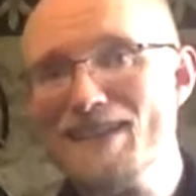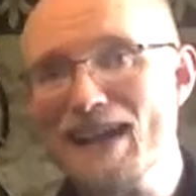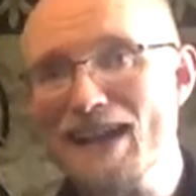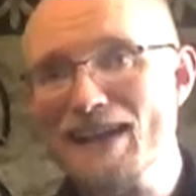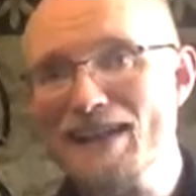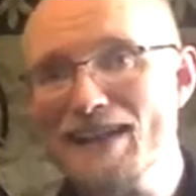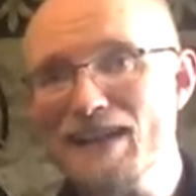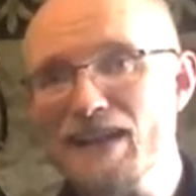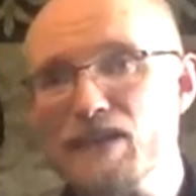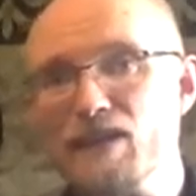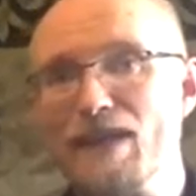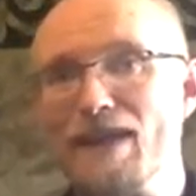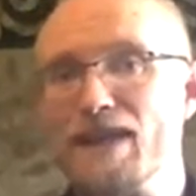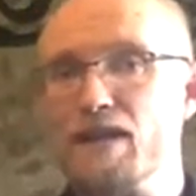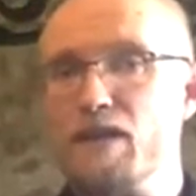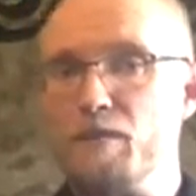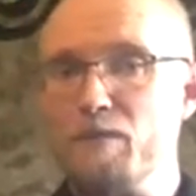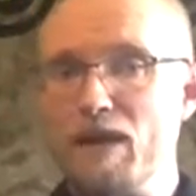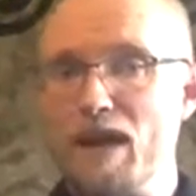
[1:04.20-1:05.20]
technique, like
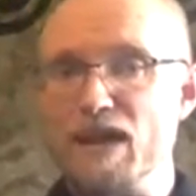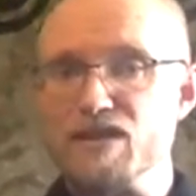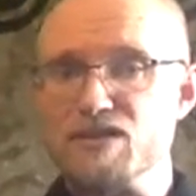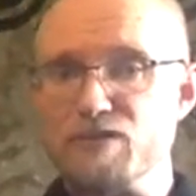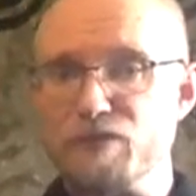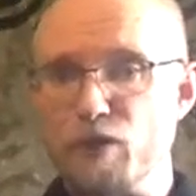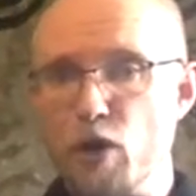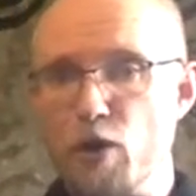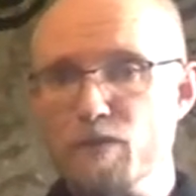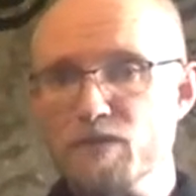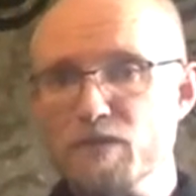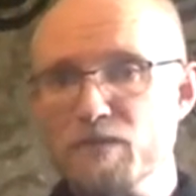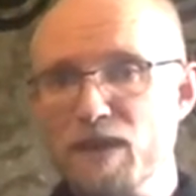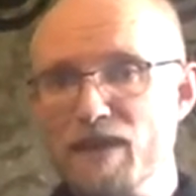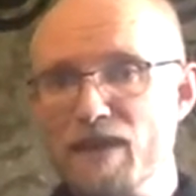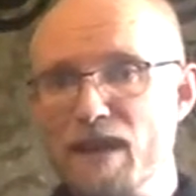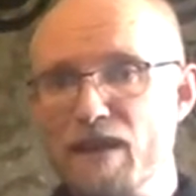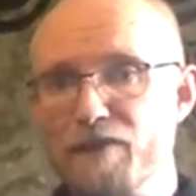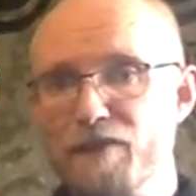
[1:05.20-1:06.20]
in the Pines of Rome, to
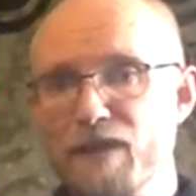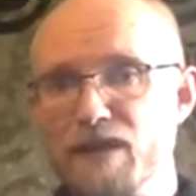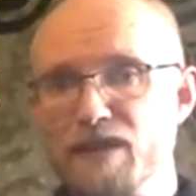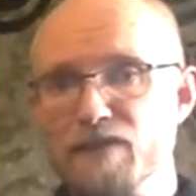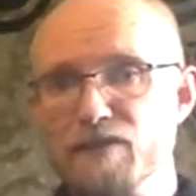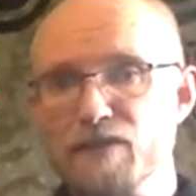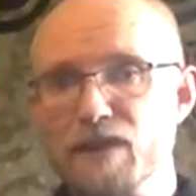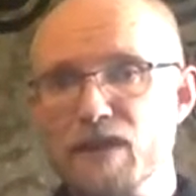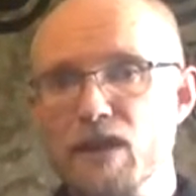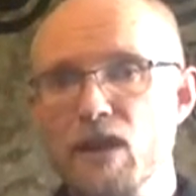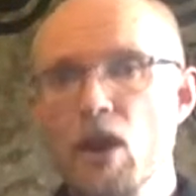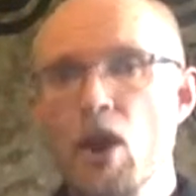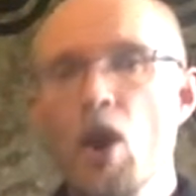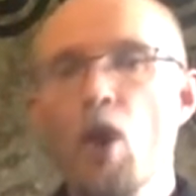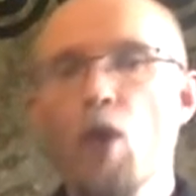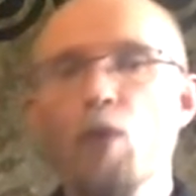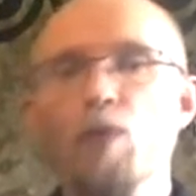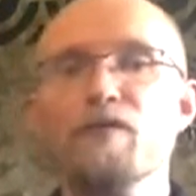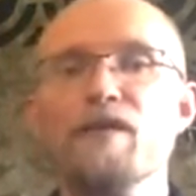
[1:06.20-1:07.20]
play that effectively,
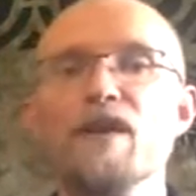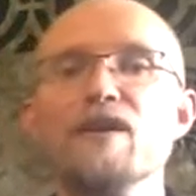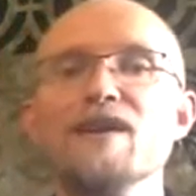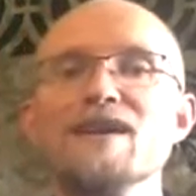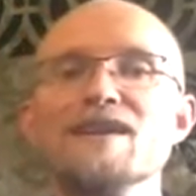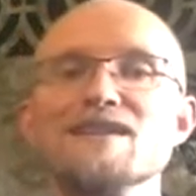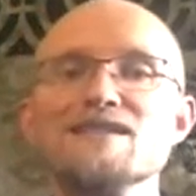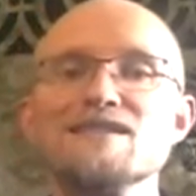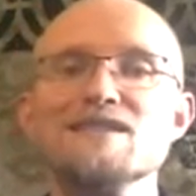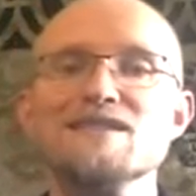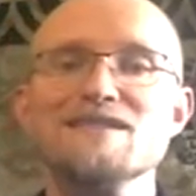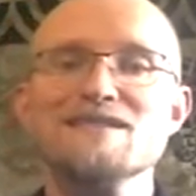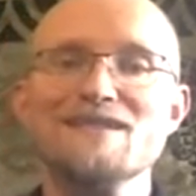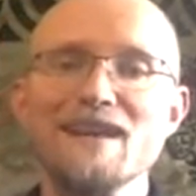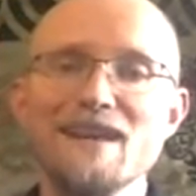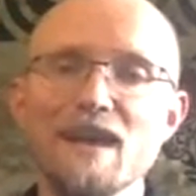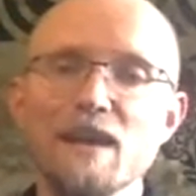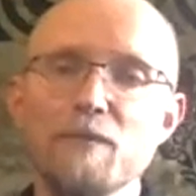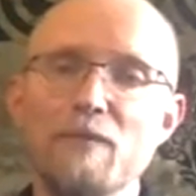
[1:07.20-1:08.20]
or various
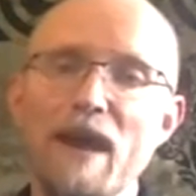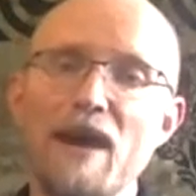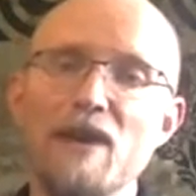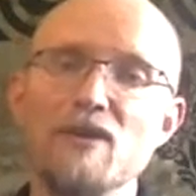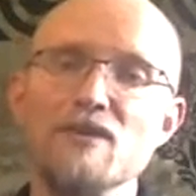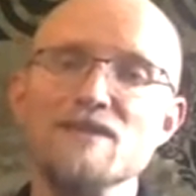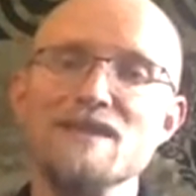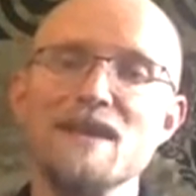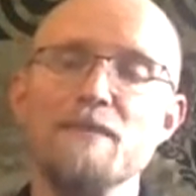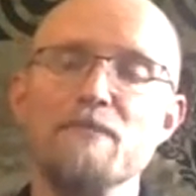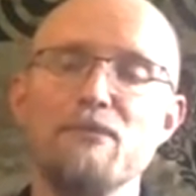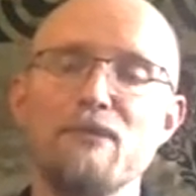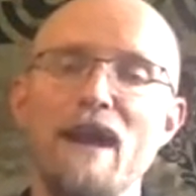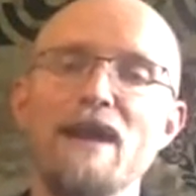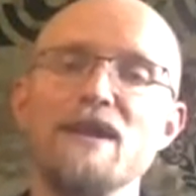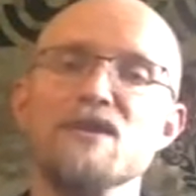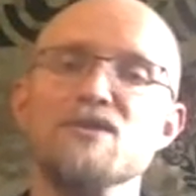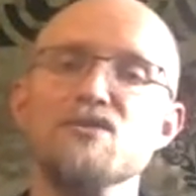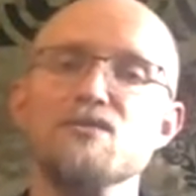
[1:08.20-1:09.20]
sticking patterns and
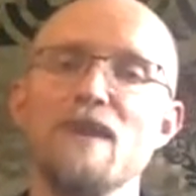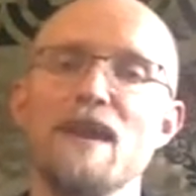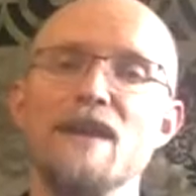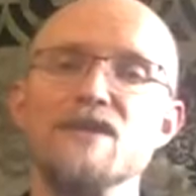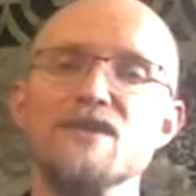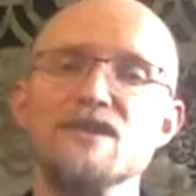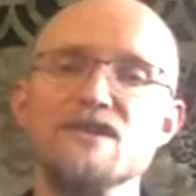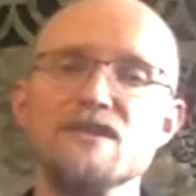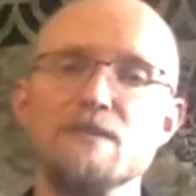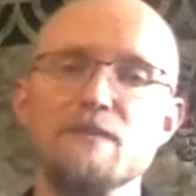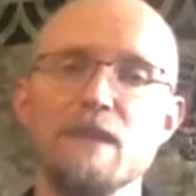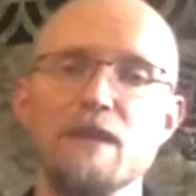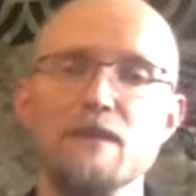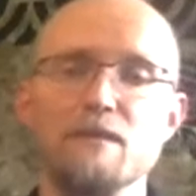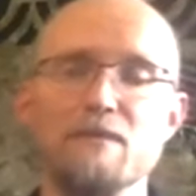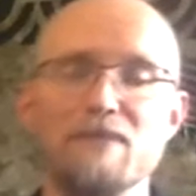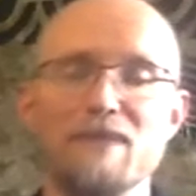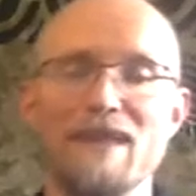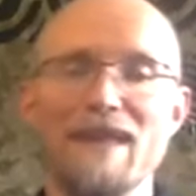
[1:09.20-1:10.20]
practice strategies to be able
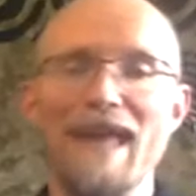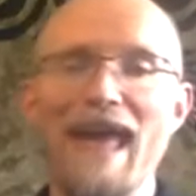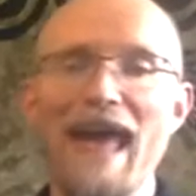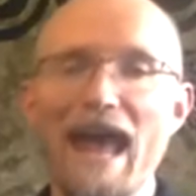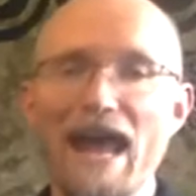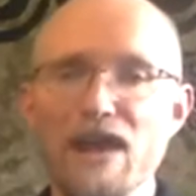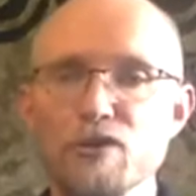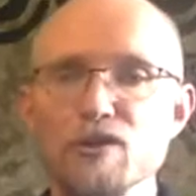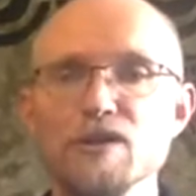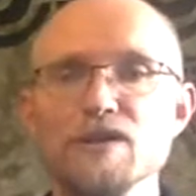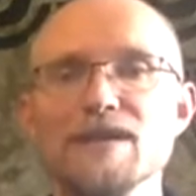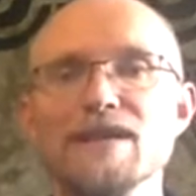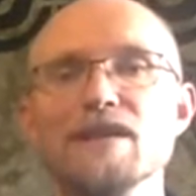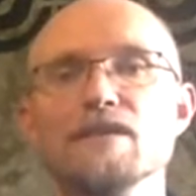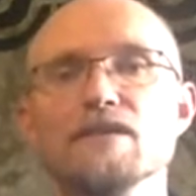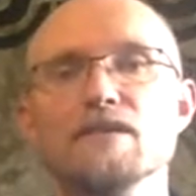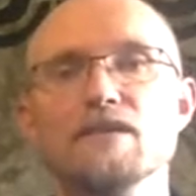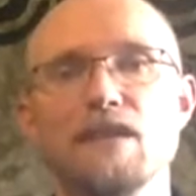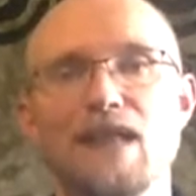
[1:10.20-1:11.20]
to play
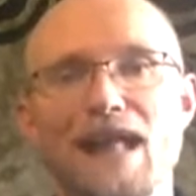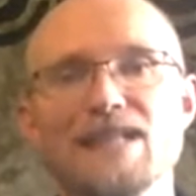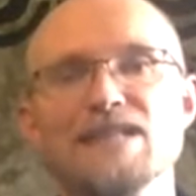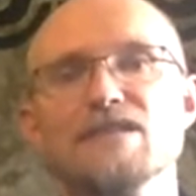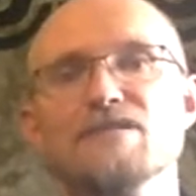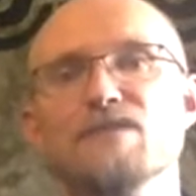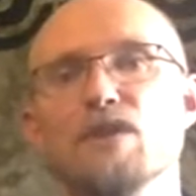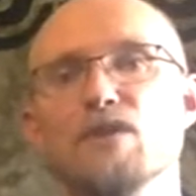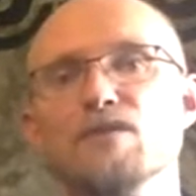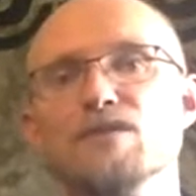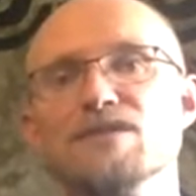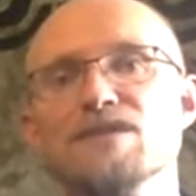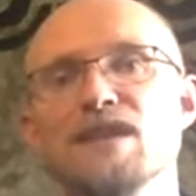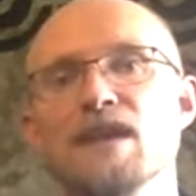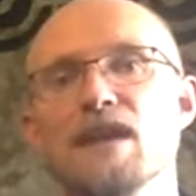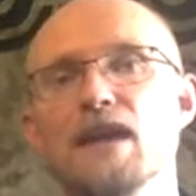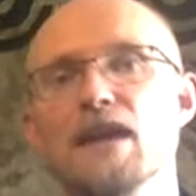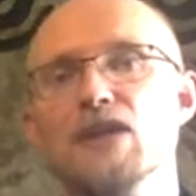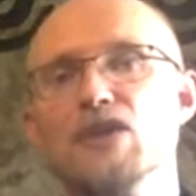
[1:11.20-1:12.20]
accurately lots of notes
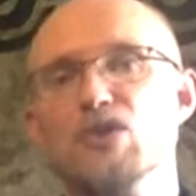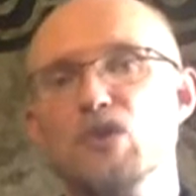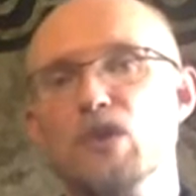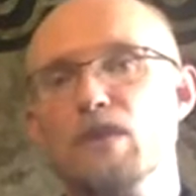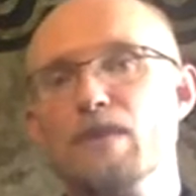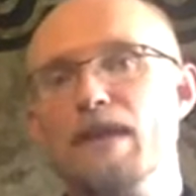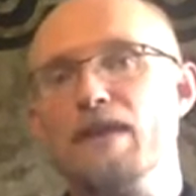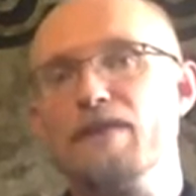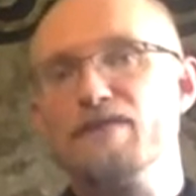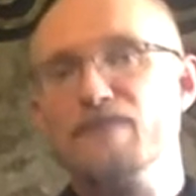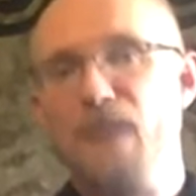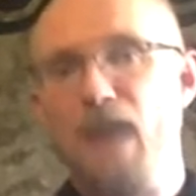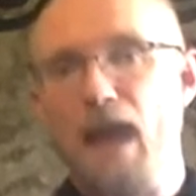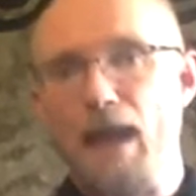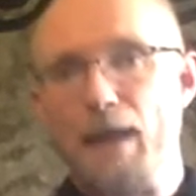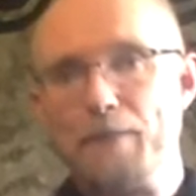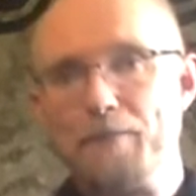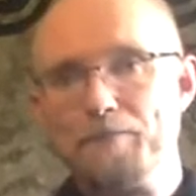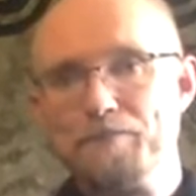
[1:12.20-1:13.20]
in a short amount of
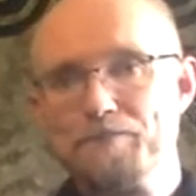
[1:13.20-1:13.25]
time.